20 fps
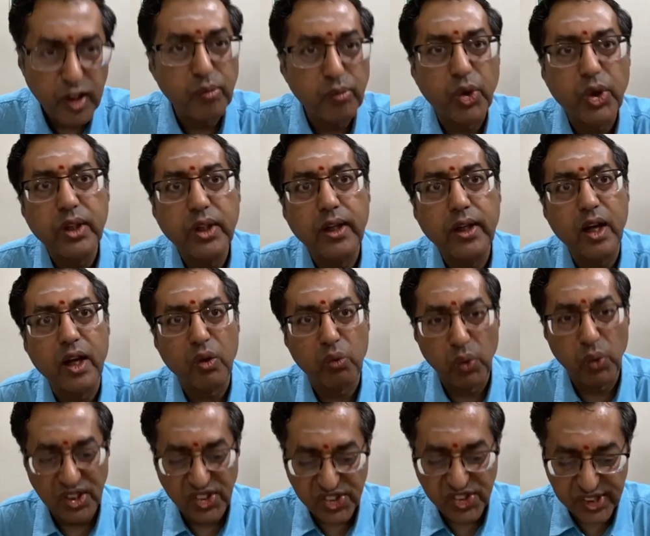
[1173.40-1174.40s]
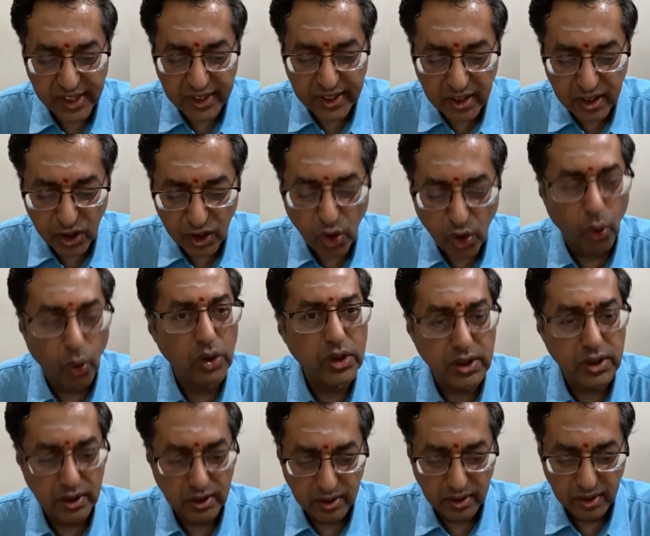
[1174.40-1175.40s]
Muruganar once said,
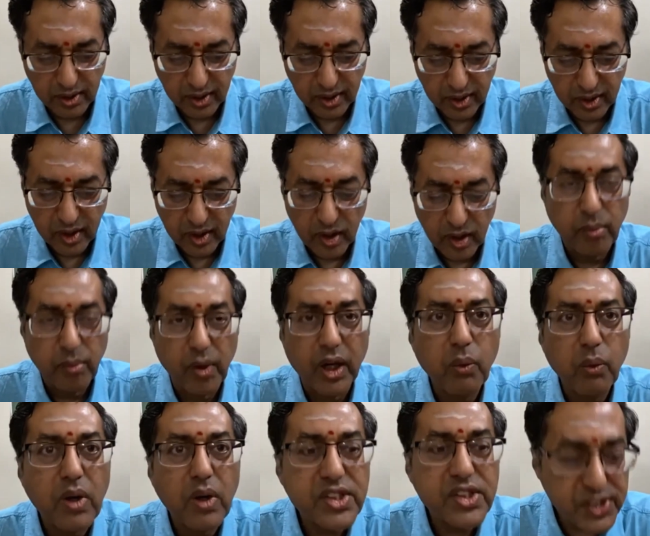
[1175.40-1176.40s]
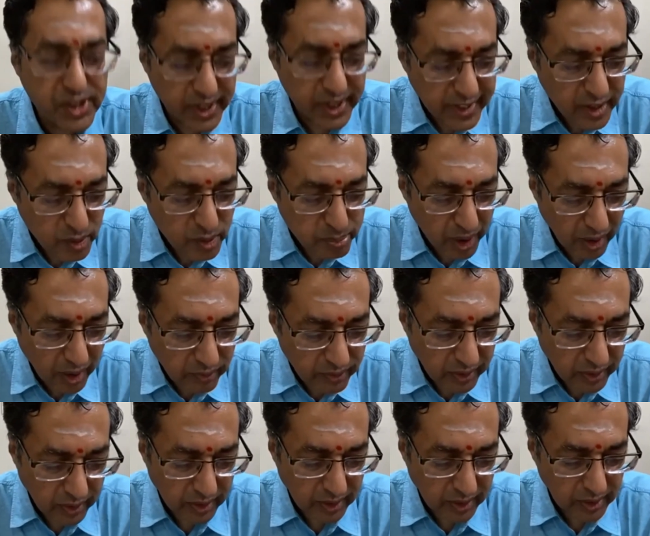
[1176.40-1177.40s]
quote, Bhagavan's real
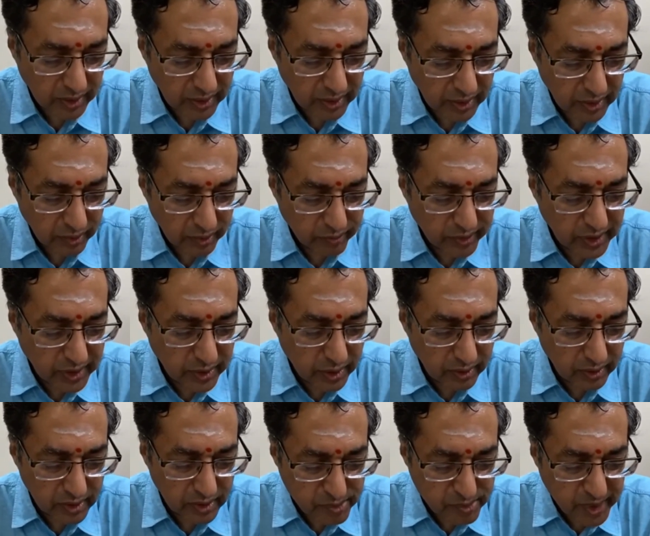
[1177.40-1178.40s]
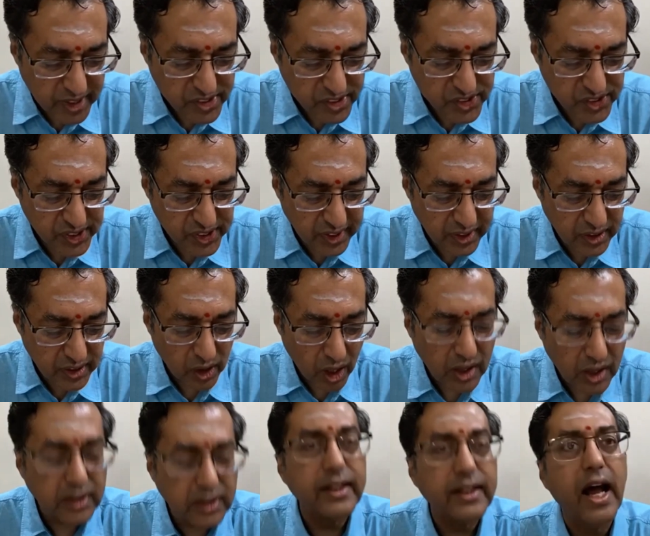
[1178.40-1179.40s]
power will be seen
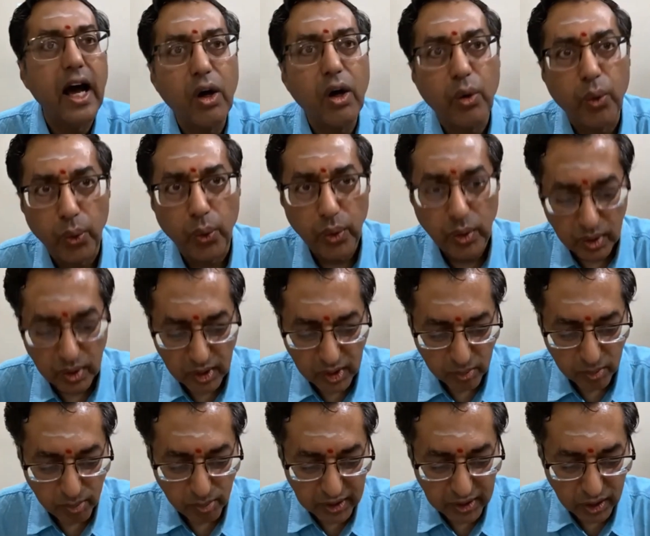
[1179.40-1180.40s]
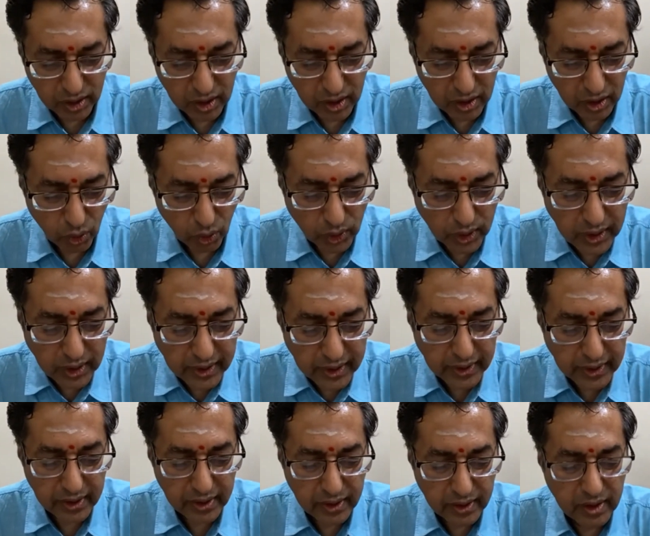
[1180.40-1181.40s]
not now, but
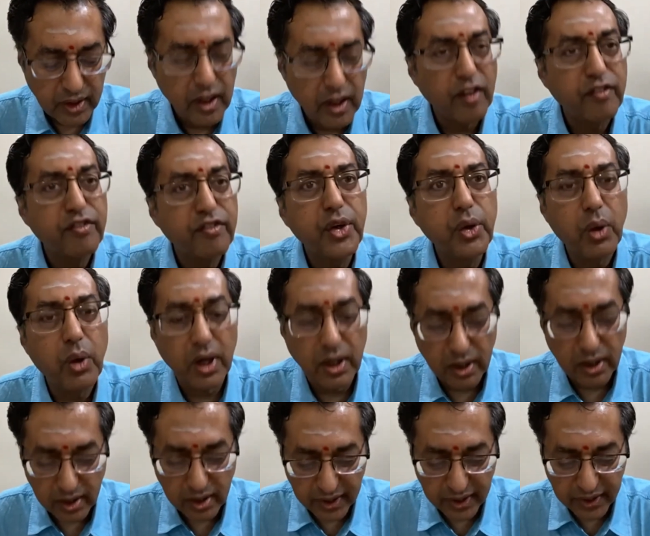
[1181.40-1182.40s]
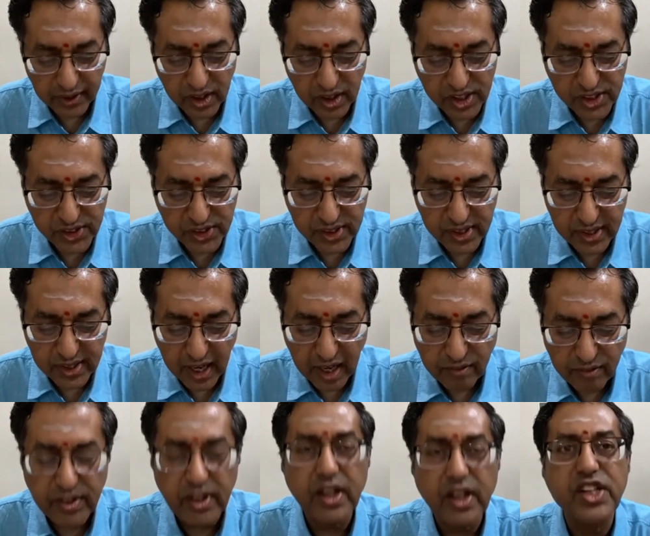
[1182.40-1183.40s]
only a few hundred years
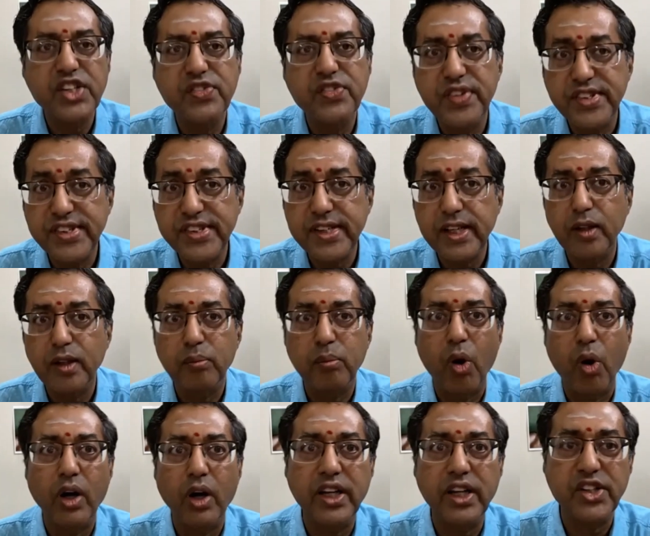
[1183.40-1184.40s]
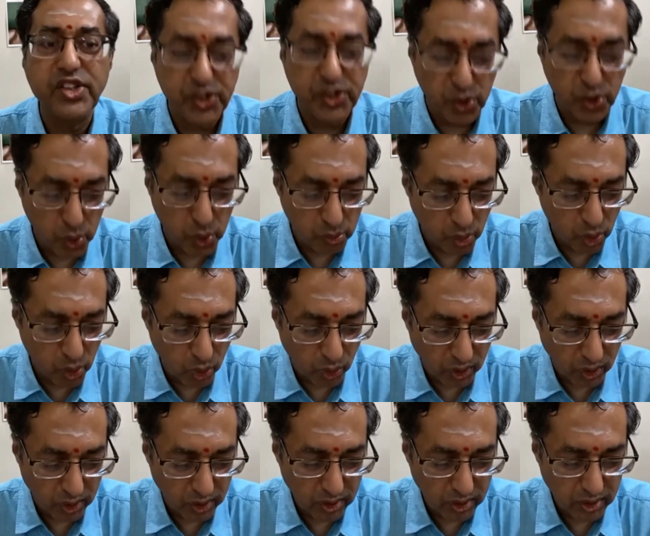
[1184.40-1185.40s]
after his physical body is no more.